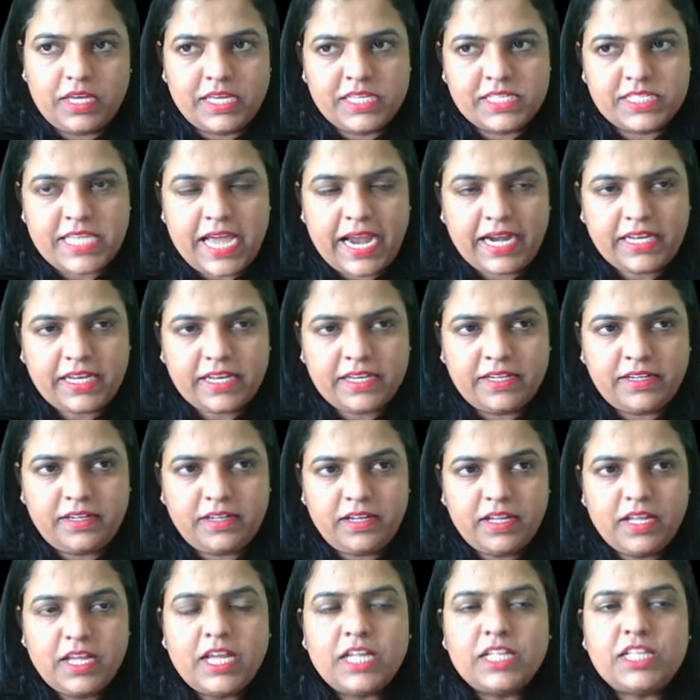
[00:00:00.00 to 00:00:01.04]
Is that clear?
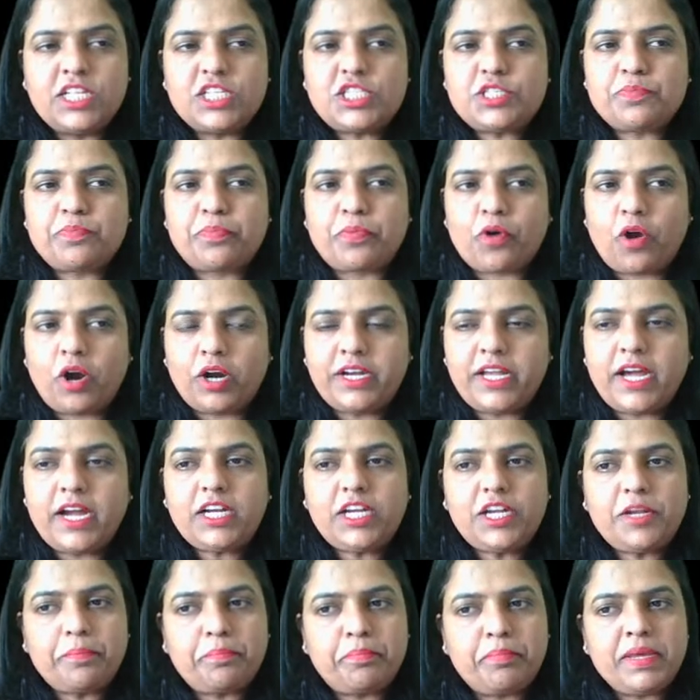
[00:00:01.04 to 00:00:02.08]
This
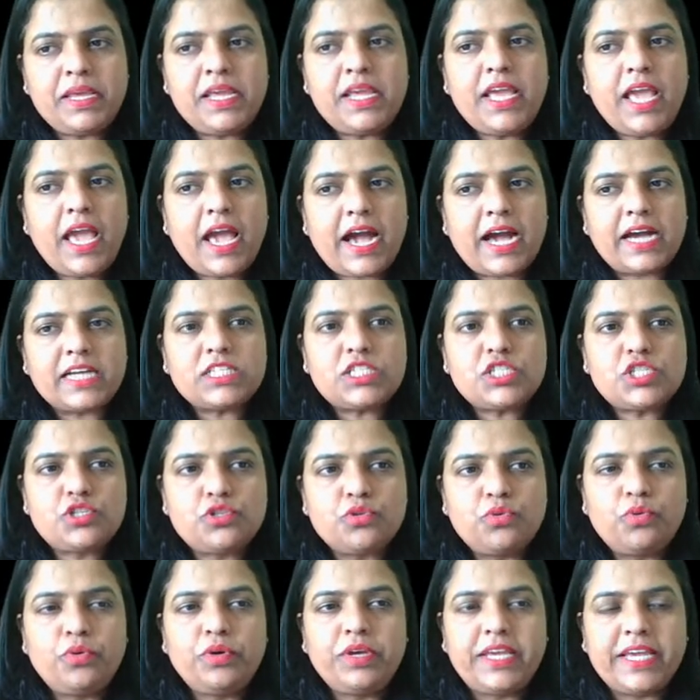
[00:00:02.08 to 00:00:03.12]
product P has
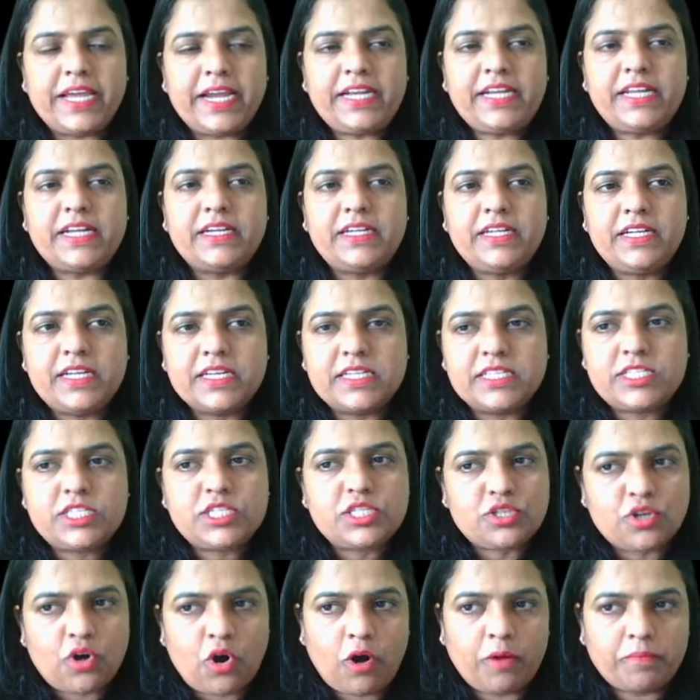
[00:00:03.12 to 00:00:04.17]
to get
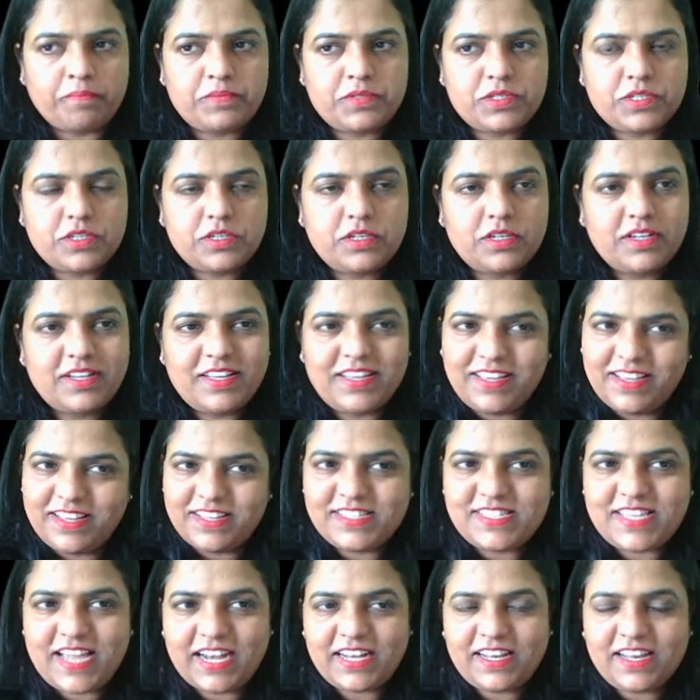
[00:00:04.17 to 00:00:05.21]
dissolved.
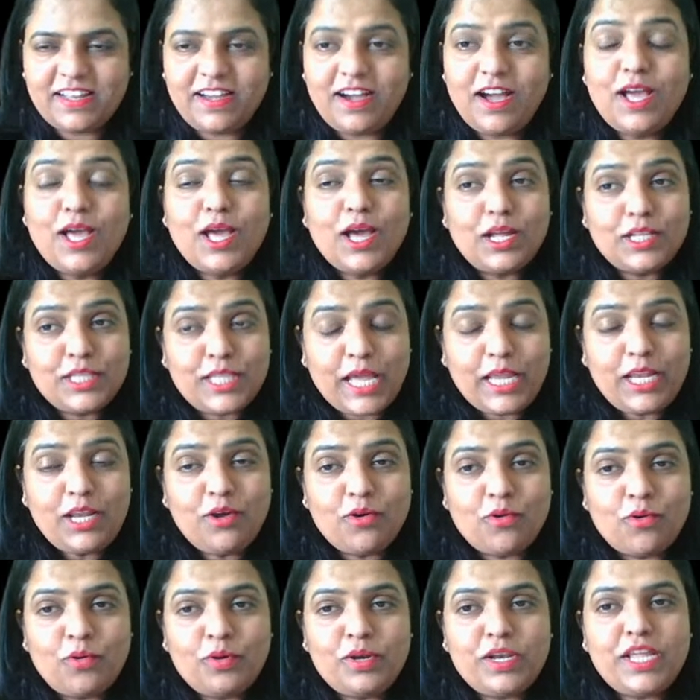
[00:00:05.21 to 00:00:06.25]
Is that clear? Then
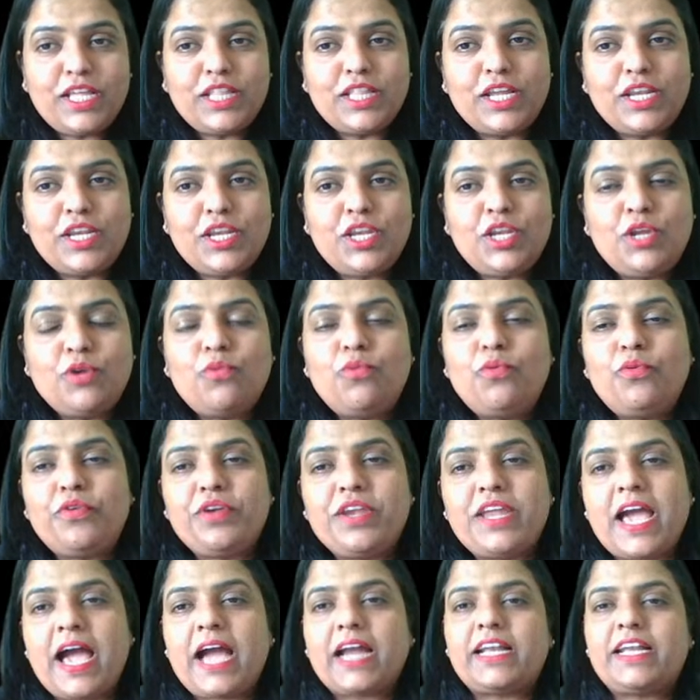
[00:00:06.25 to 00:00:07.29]
only the new
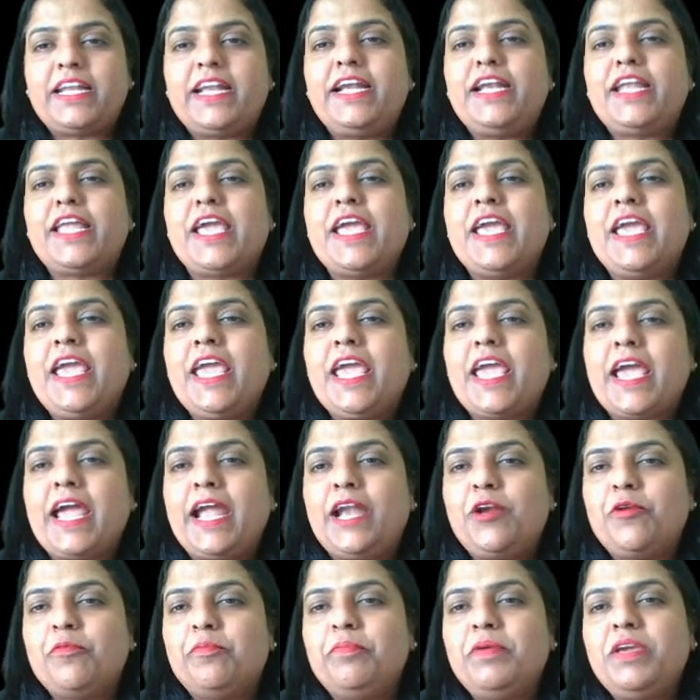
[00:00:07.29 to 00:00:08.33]
reactant A
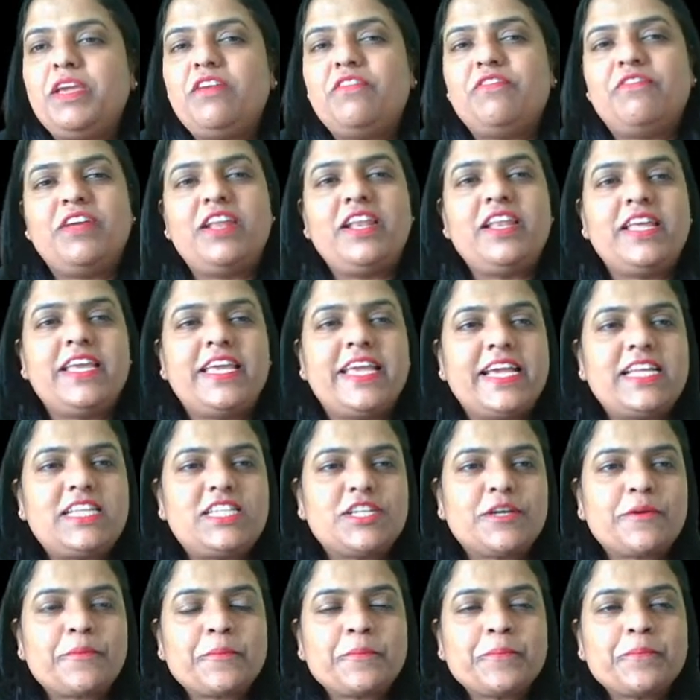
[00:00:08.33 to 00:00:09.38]
and B will
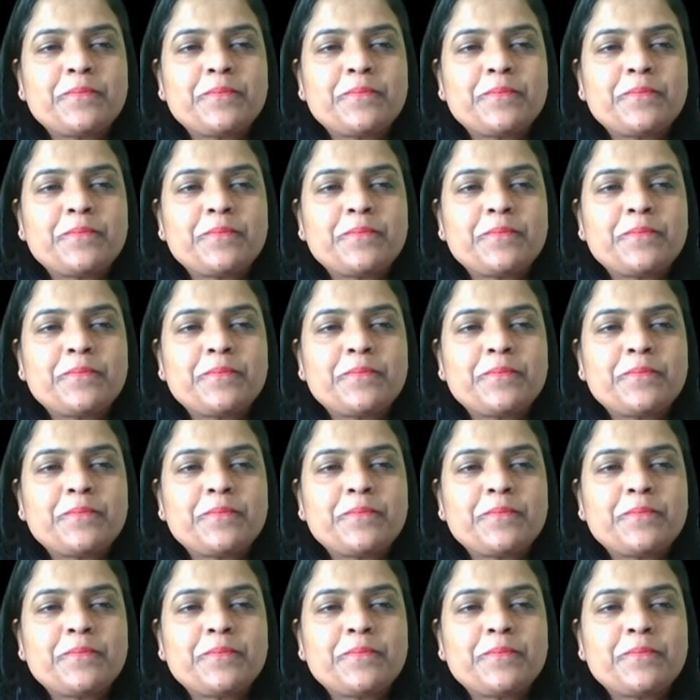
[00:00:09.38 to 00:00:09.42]
get